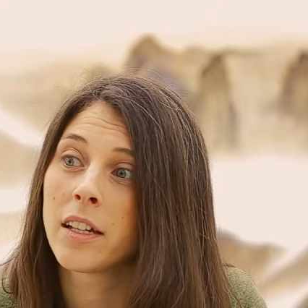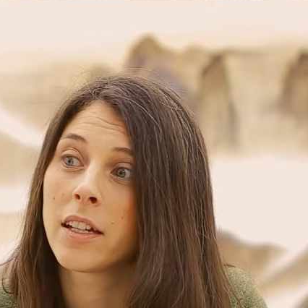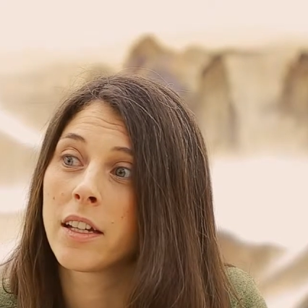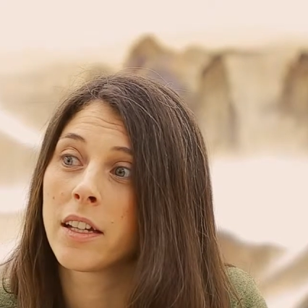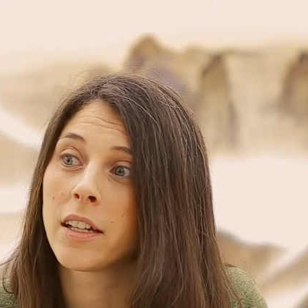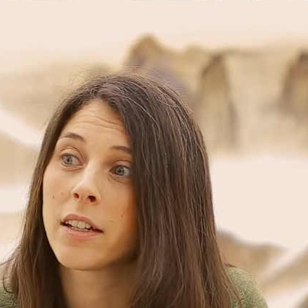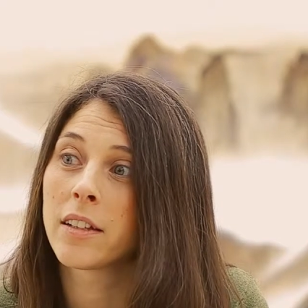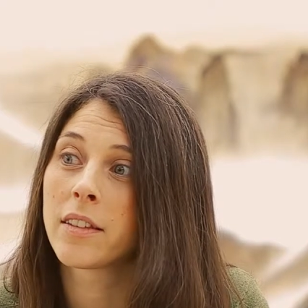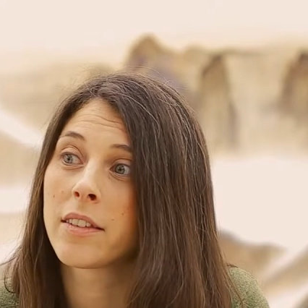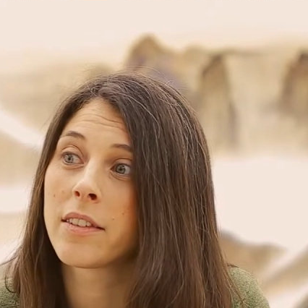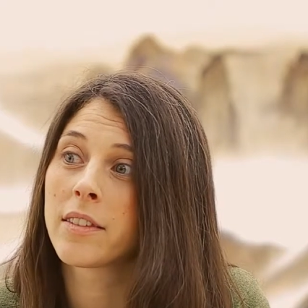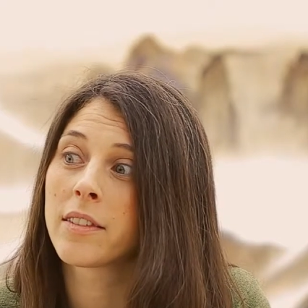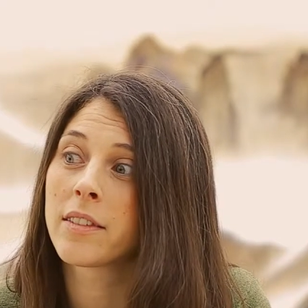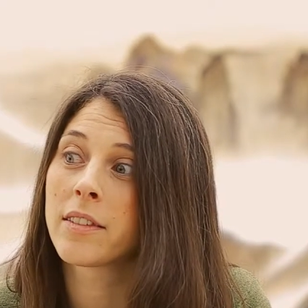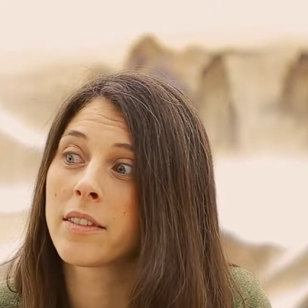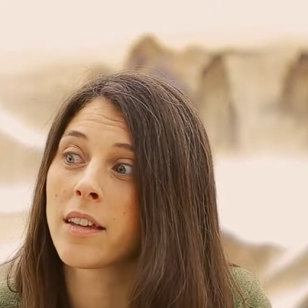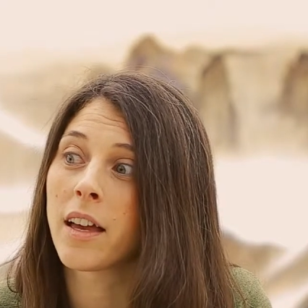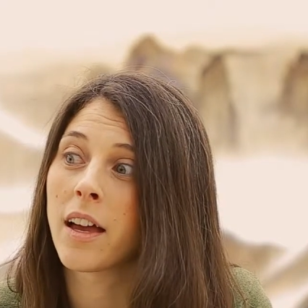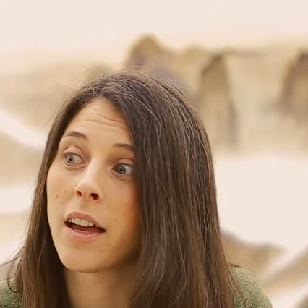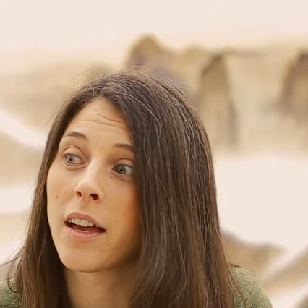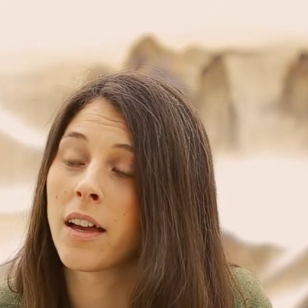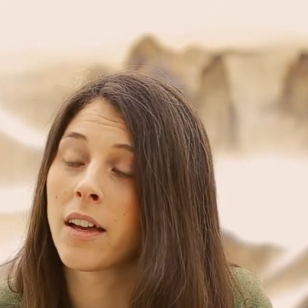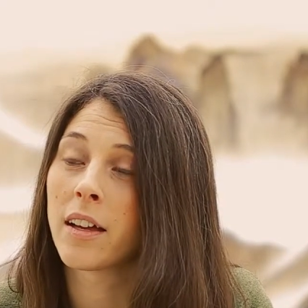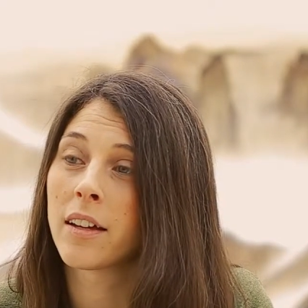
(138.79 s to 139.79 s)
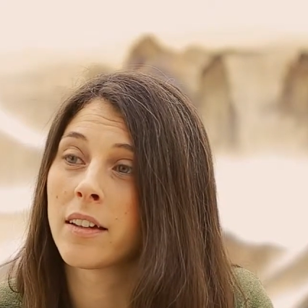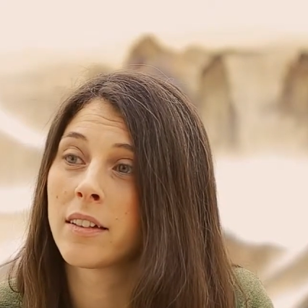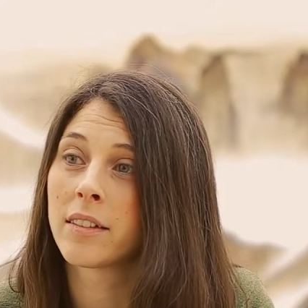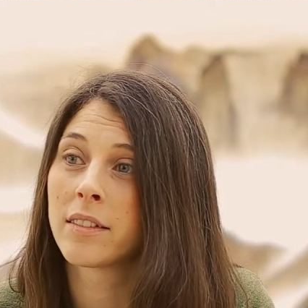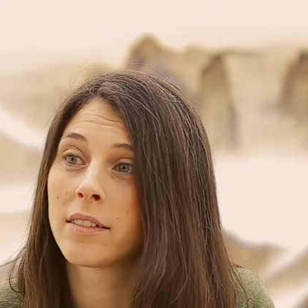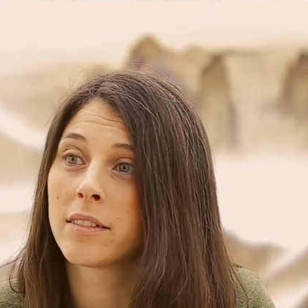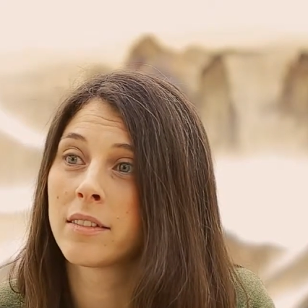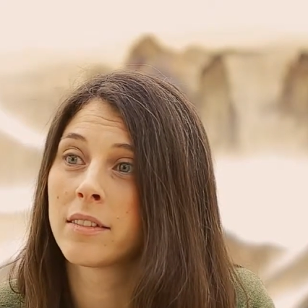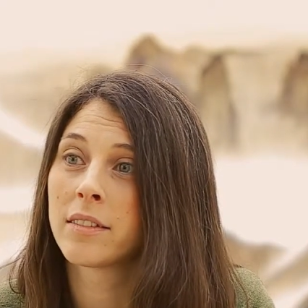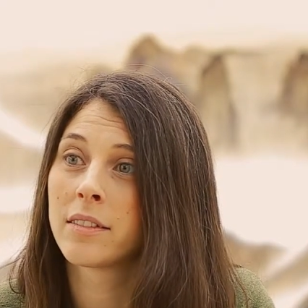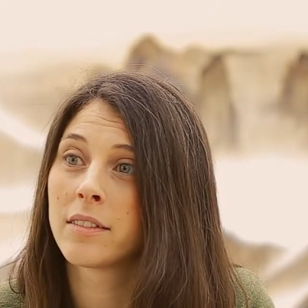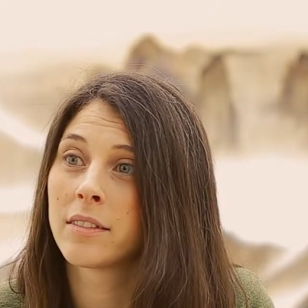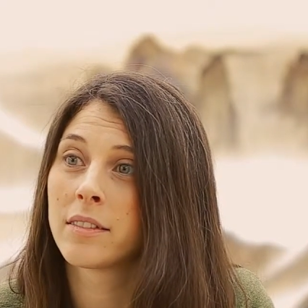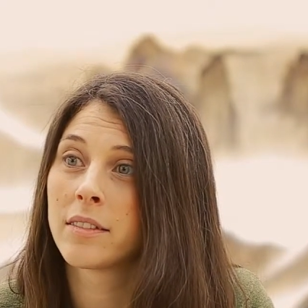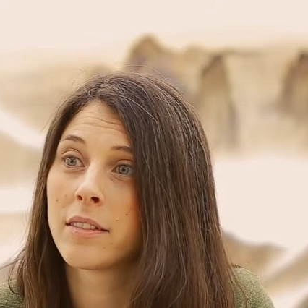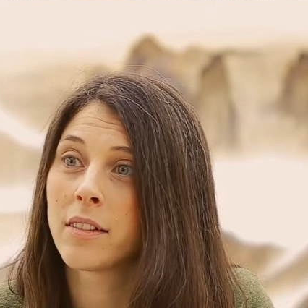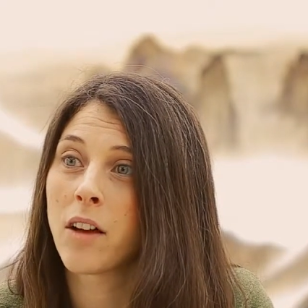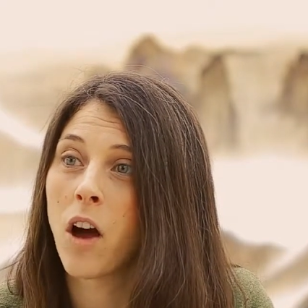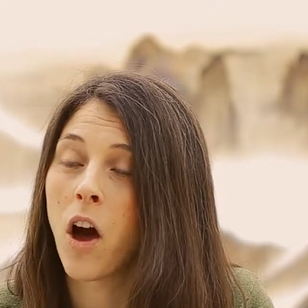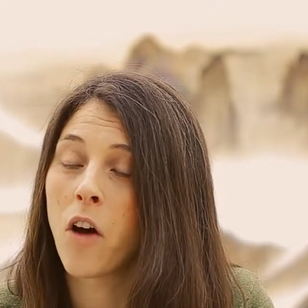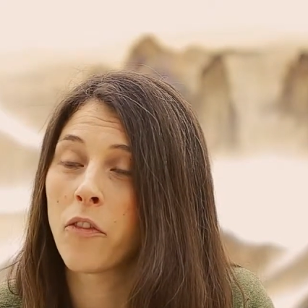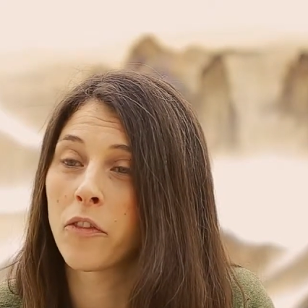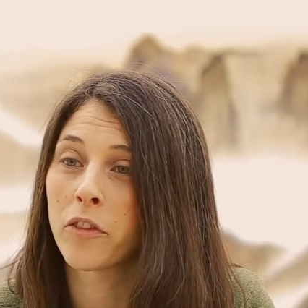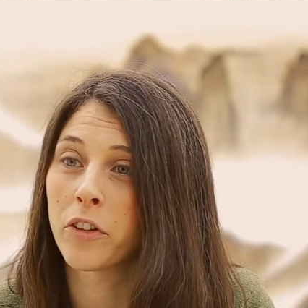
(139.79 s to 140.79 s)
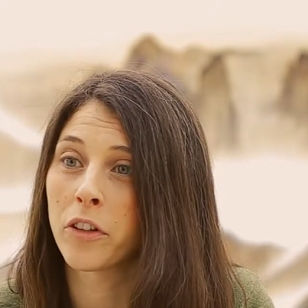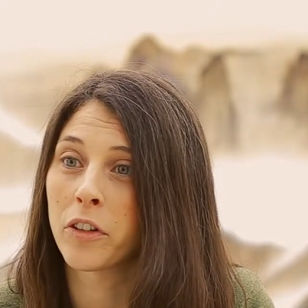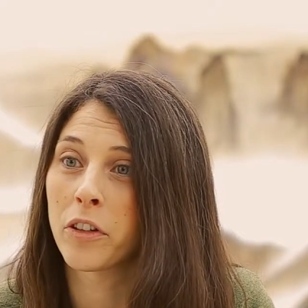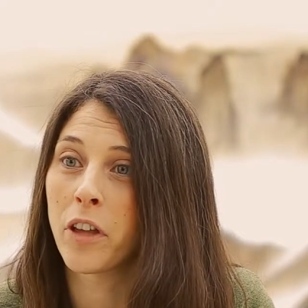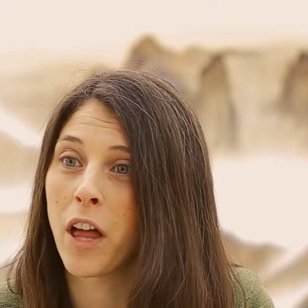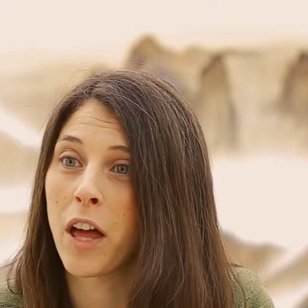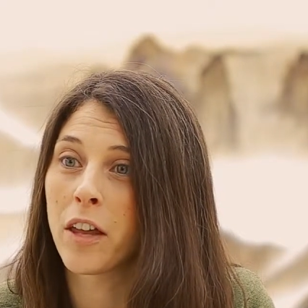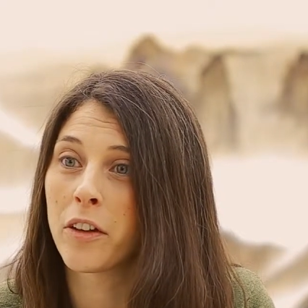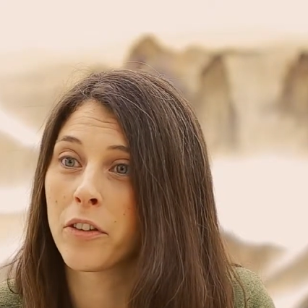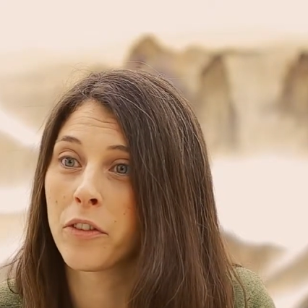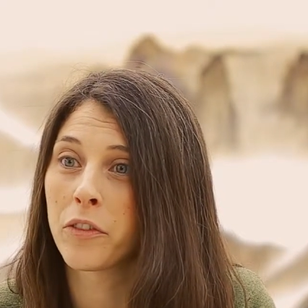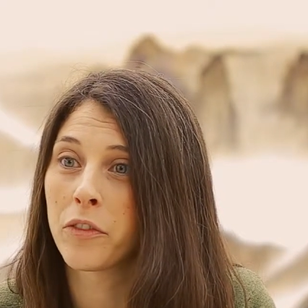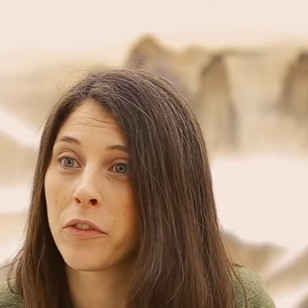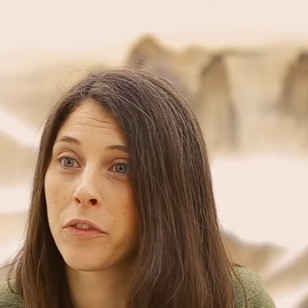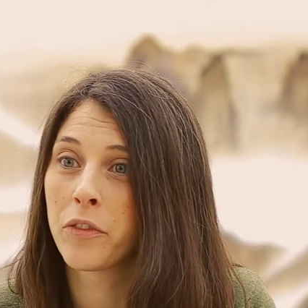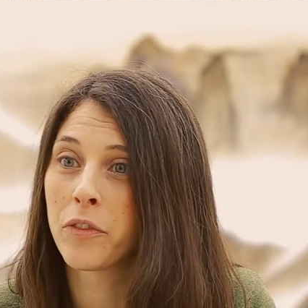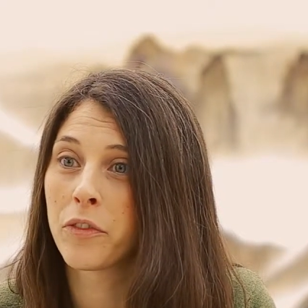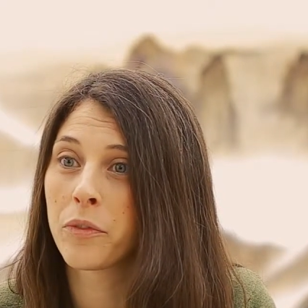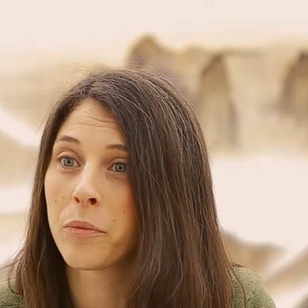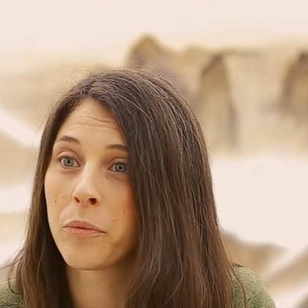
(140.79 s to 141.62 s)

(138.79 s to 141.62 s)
It's offered a lot of